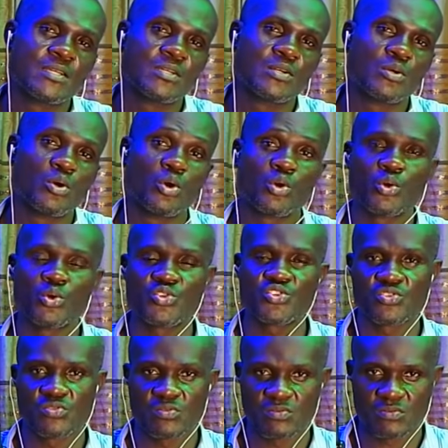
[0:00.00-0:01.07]

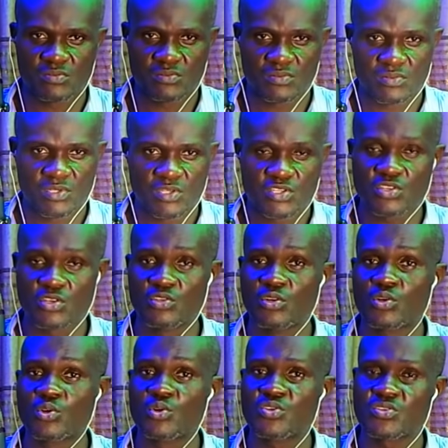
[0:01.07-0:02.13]
Okosun, Sonny
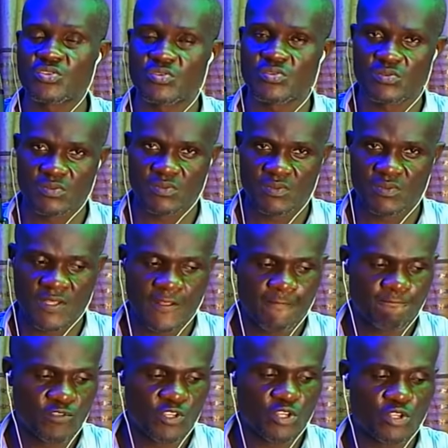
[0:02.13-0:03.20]
Okosun,
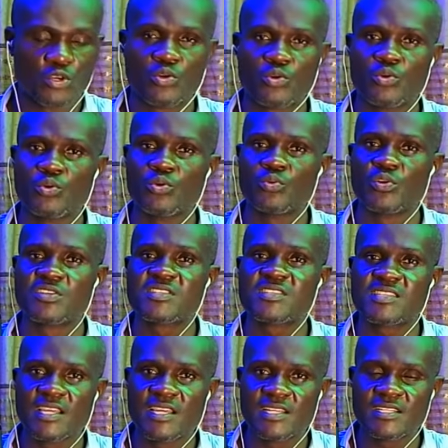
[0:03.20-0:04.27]
you know, who was
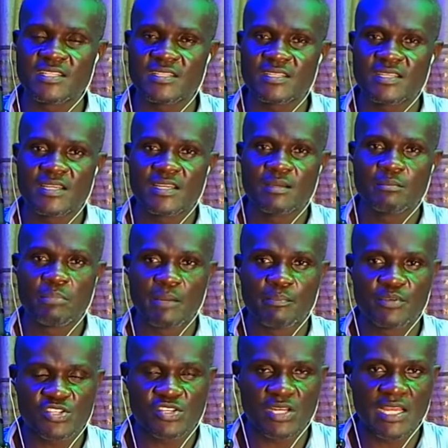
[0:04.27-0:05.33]
said by
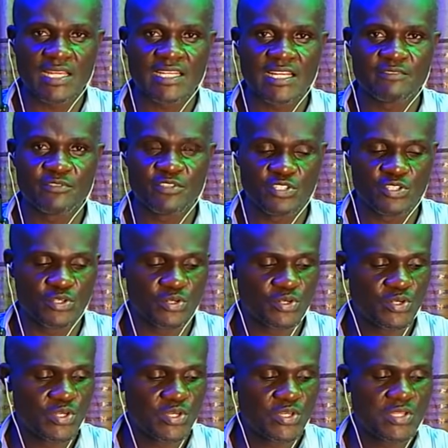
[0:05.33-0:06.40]
Bisola in that video
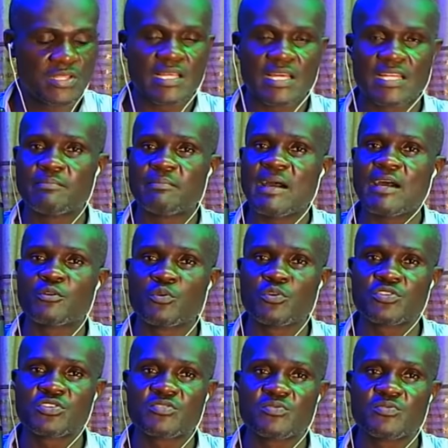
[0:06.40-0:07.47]
that the man
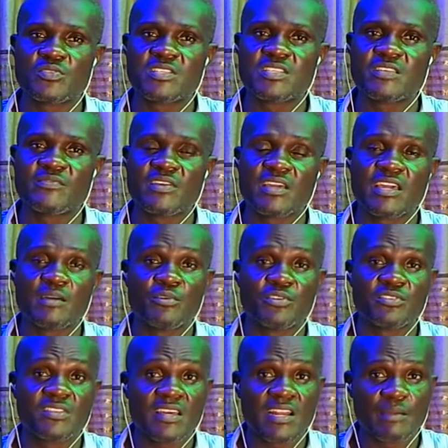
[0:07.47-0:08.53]
was receiving
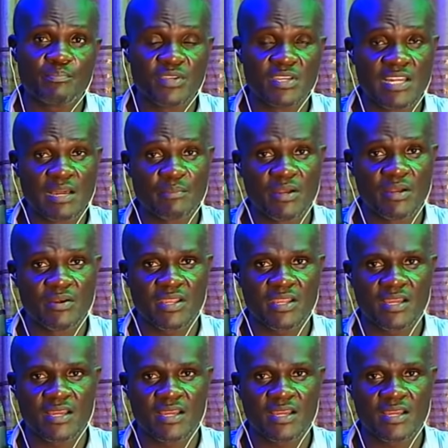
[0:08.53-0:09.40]
chemotherapy in America